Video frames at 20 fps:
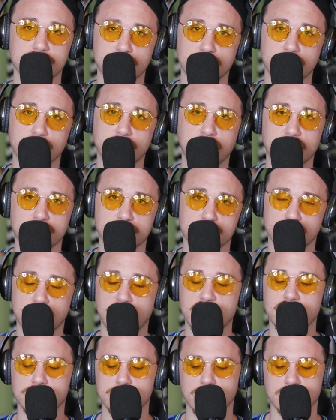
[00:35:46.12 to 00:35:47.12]
he's going to catch a
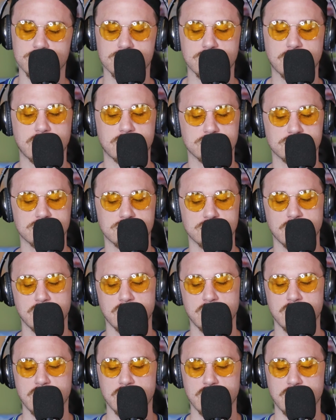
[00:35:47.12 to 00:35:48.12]
lot of touchdowns.
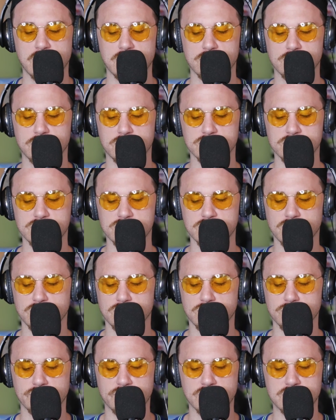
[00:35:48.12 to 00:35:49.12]
And
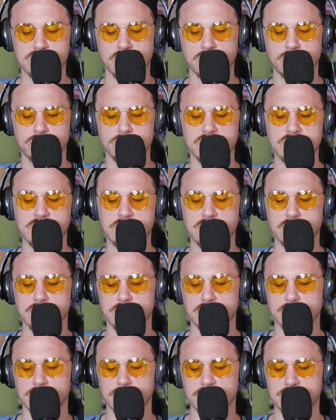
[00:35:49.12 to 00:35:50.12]
also the Toney
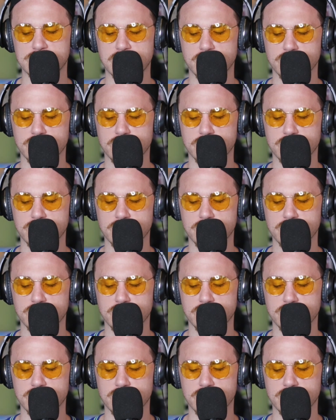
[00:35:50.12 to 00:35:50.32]
kid,